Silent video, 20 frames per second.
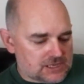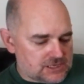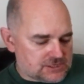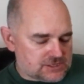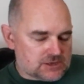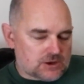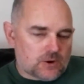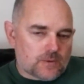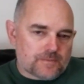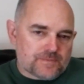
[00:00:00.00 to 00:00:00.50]

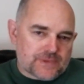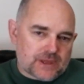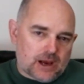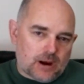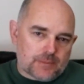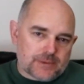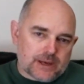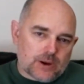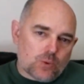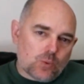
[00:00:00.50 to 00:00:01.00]
So how
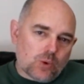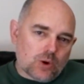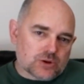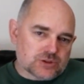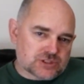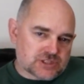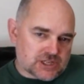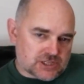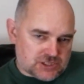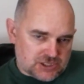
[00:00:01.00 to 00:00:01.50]
many
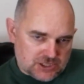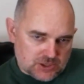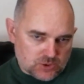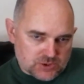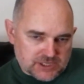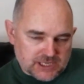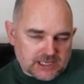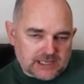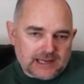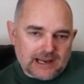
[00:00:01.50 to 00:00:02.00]
watts it's
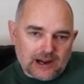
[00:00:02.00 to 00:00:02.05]
using,